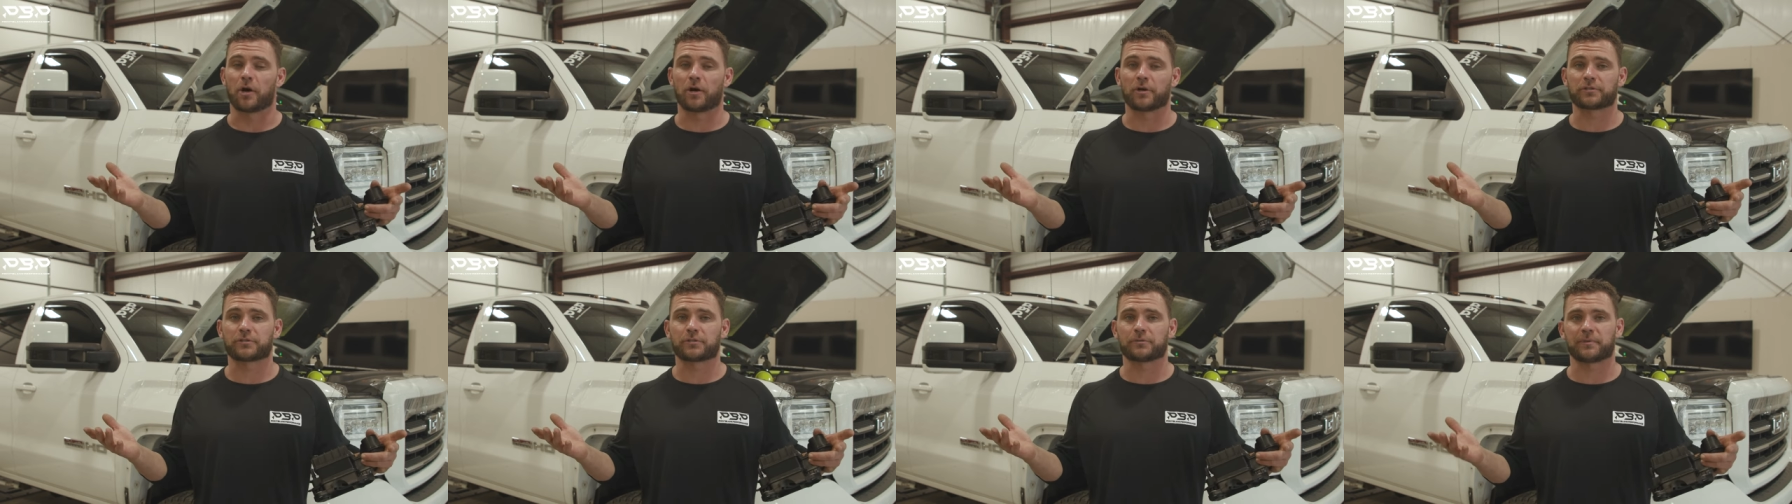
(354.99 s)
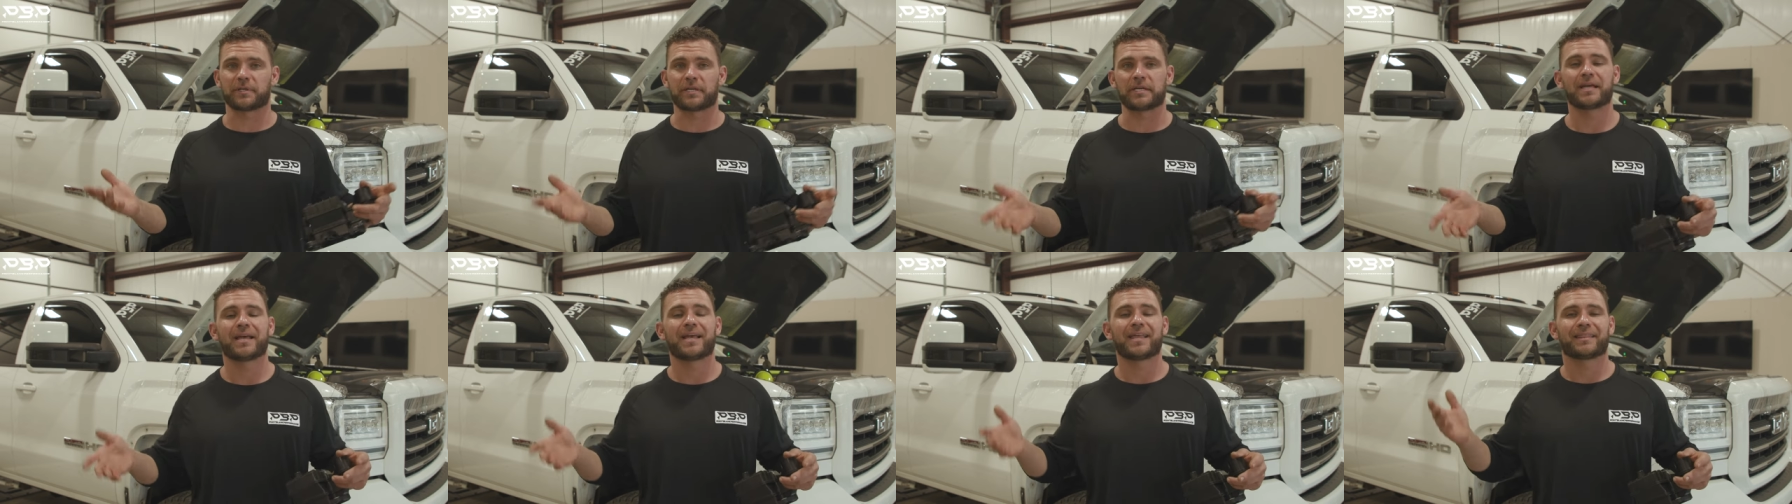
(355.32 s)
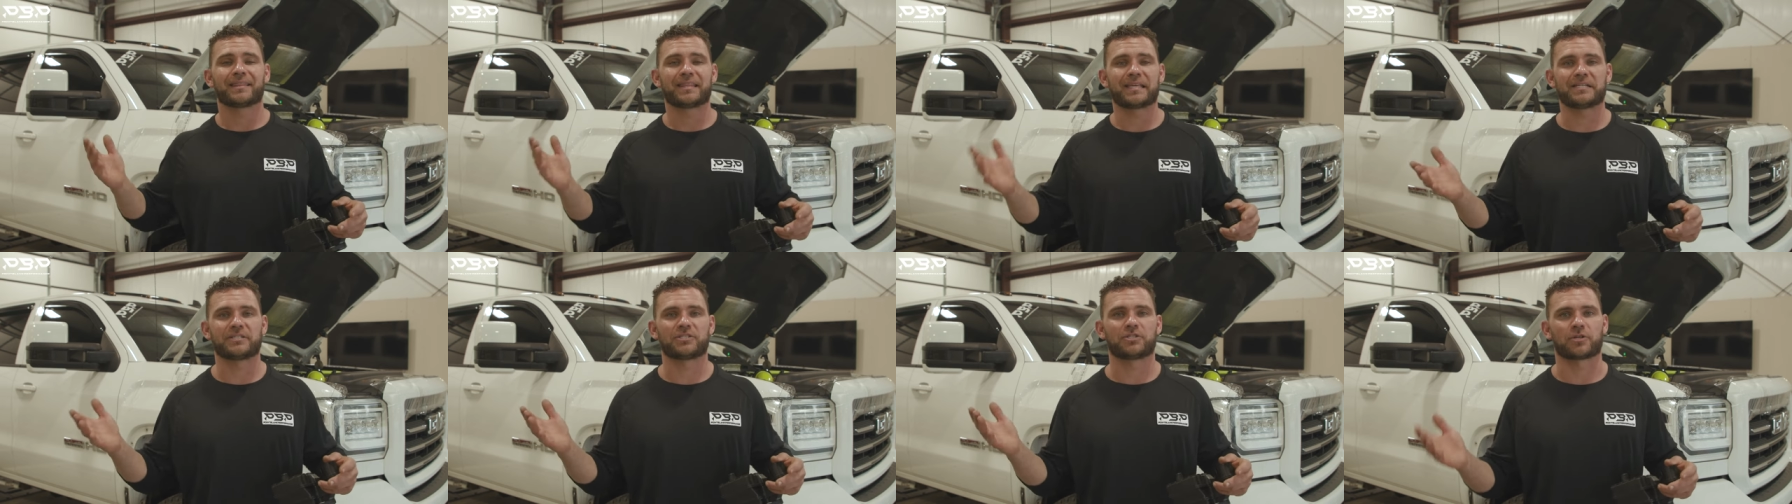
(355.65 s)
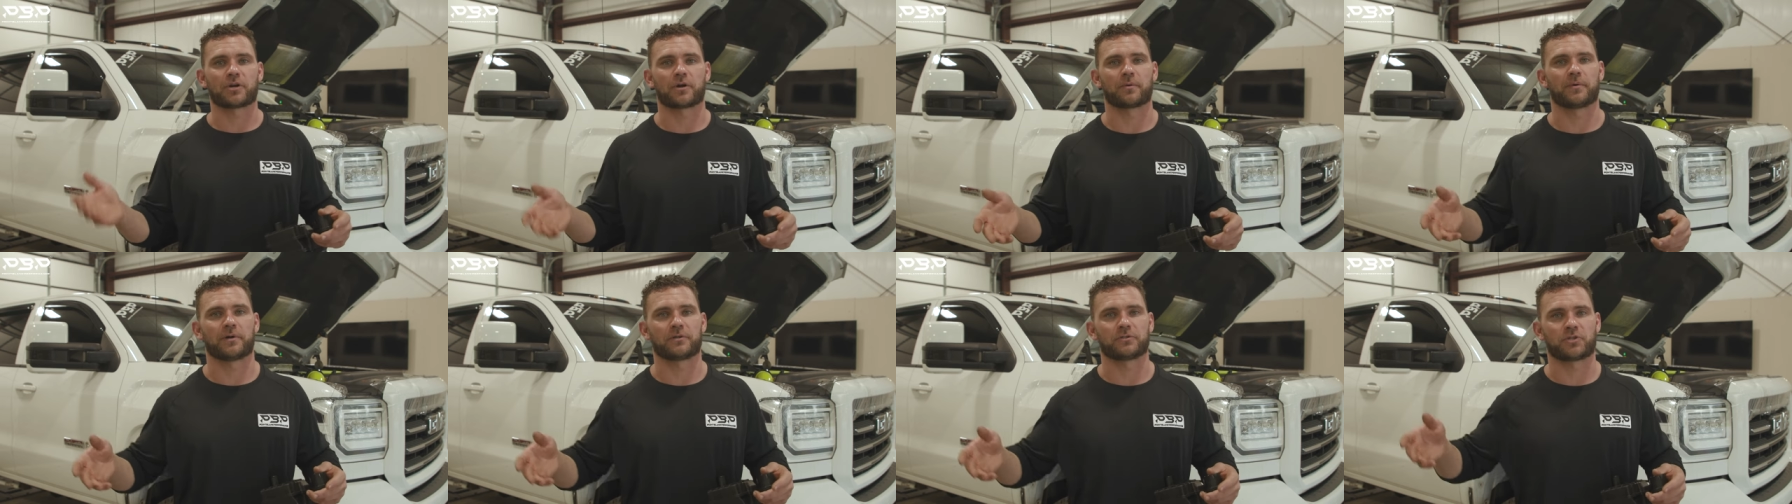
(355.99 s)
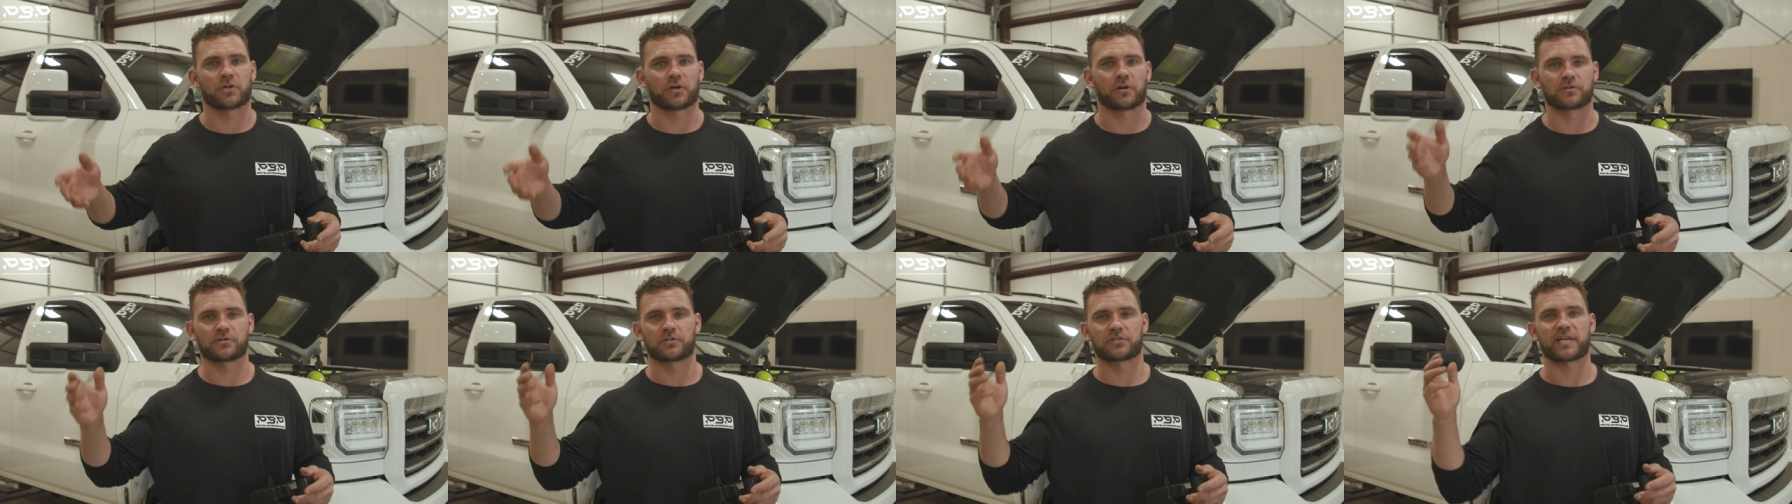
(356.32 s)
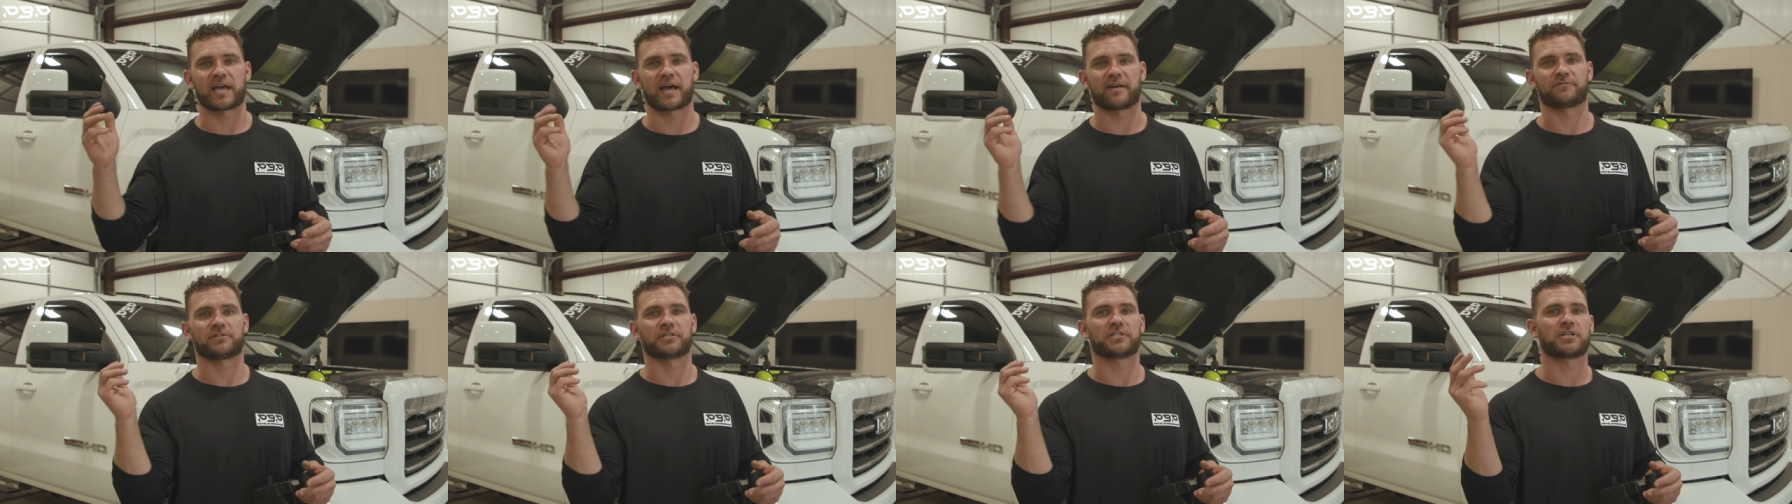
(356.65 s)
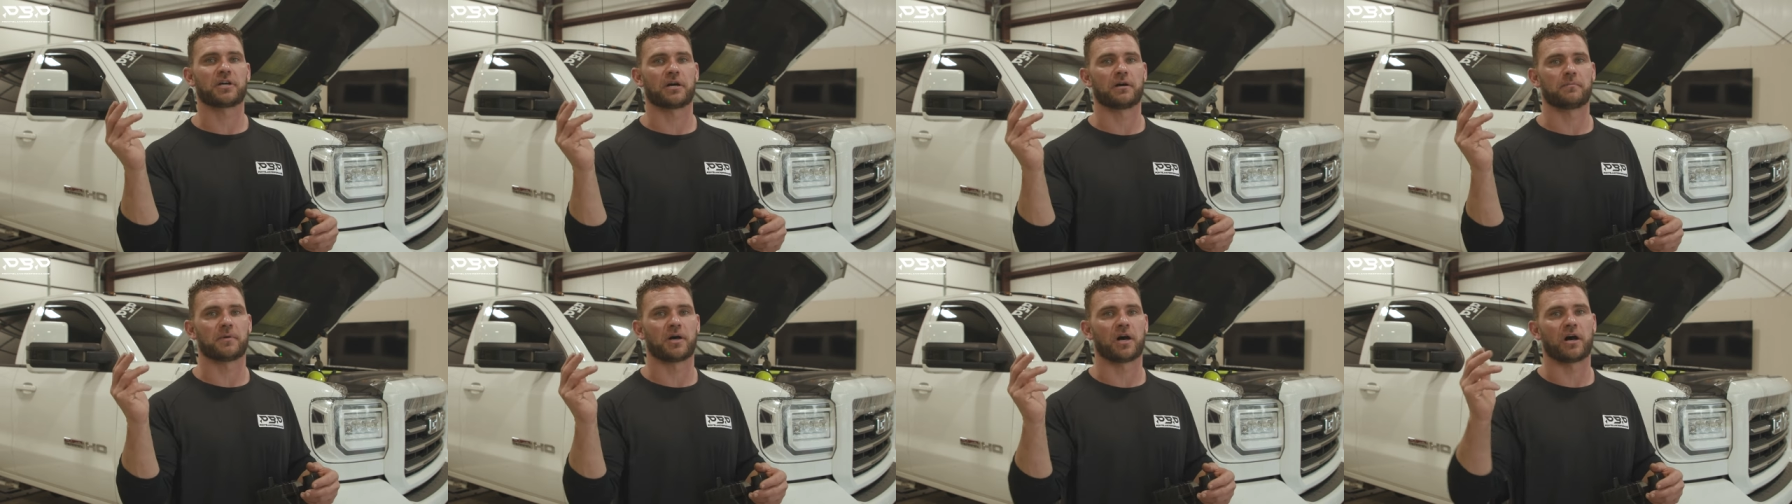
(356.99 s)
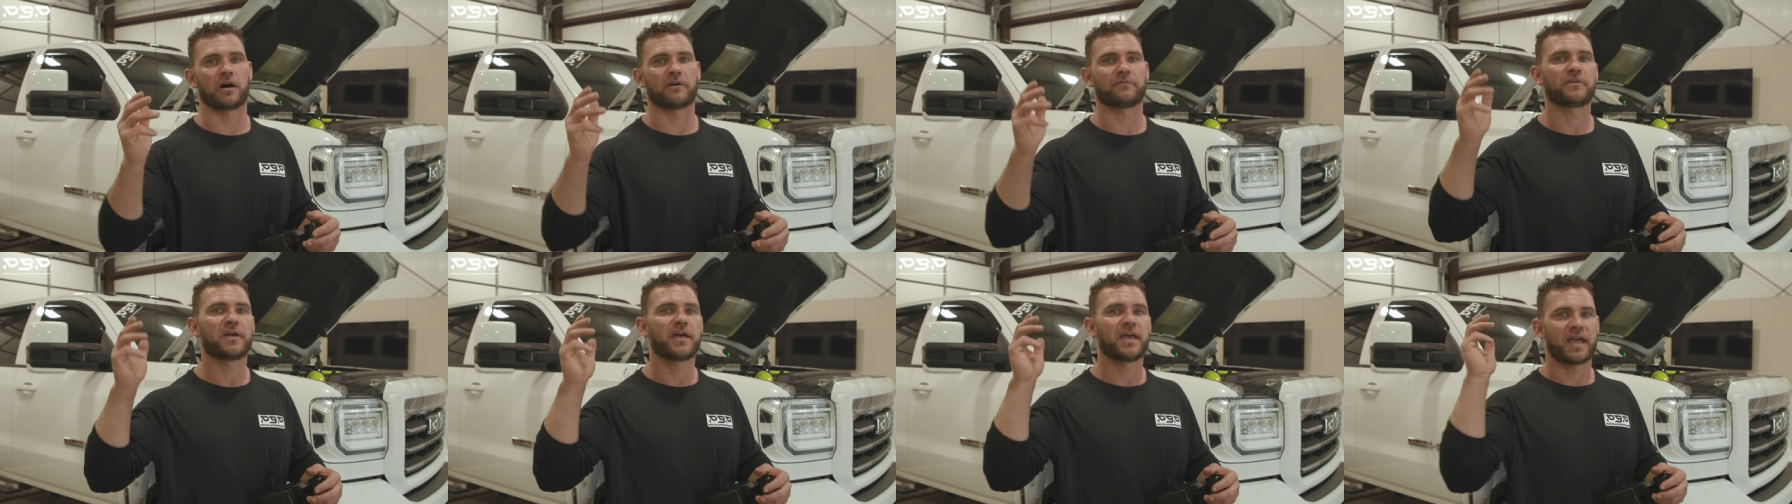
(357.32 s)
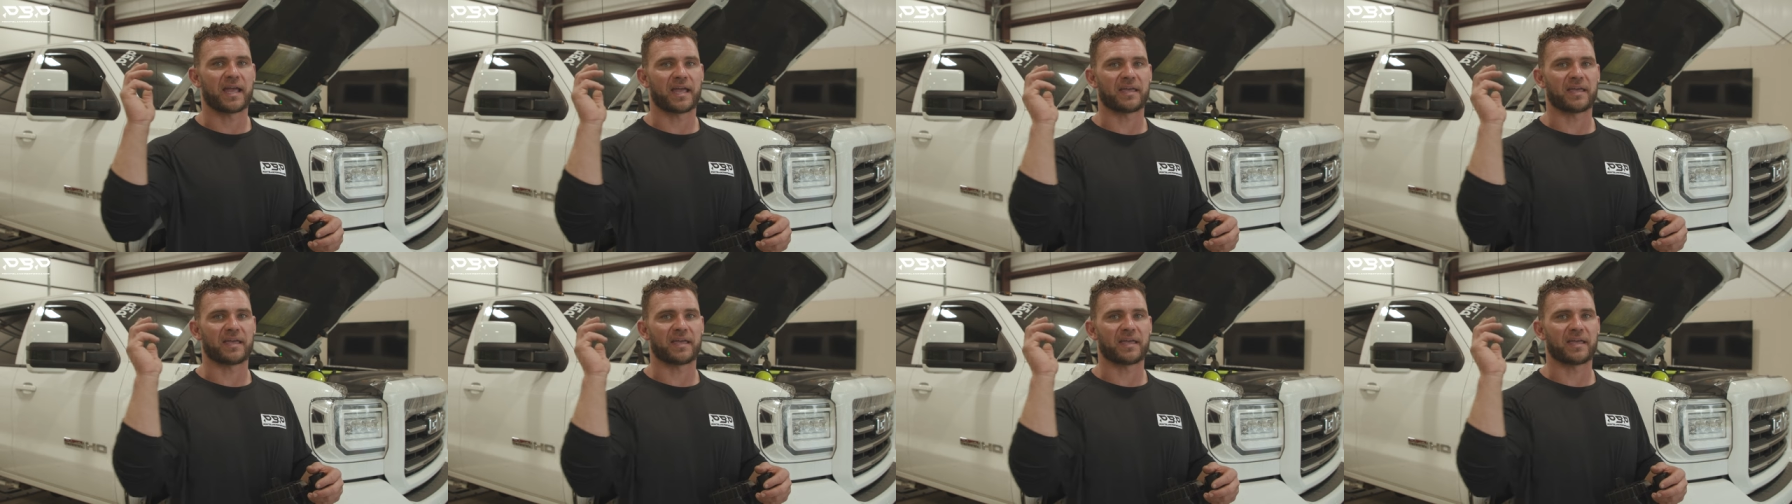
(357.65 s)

Ultimately, these turbochargers have to come off